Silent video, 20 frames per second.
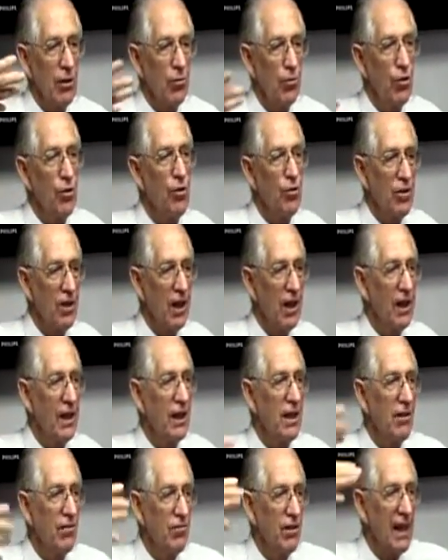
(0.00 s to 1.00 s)

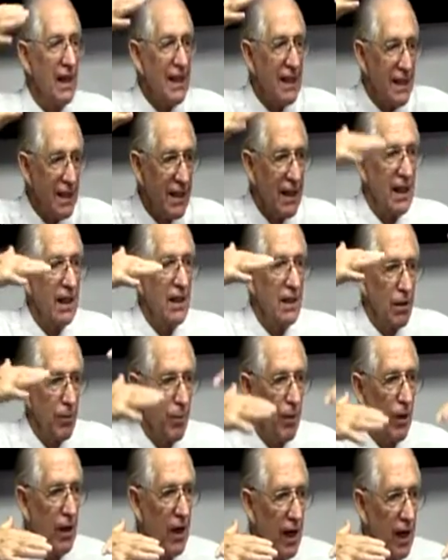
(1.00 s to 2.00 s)
routine of yeasting the
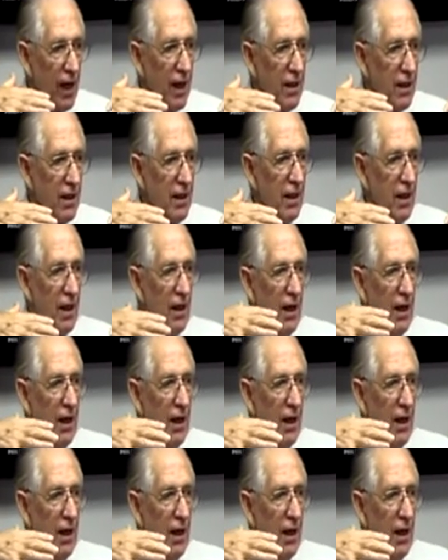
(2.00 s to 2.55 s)
bread